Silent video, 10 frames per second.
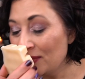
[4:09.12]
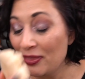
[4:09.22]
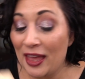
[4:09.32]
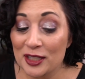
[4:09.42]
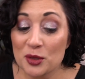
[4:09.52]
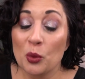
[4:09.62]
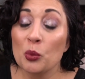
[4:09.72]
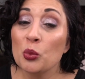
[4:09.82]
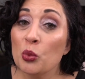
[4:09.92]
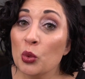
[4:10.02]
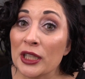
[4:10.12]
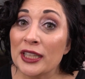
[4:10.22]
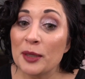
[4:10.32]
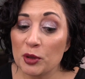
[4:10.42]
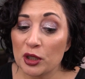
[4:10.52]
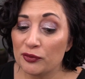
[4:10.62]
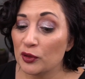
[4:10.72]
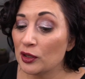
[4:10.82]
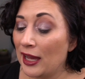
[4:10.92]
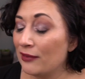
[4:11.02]
That is really
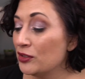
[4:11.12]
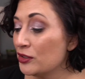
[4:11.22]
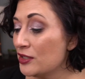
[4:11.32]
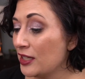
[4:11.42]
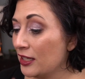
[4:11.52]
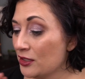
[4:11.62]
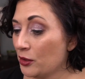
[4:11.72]
beautiful lavender scent.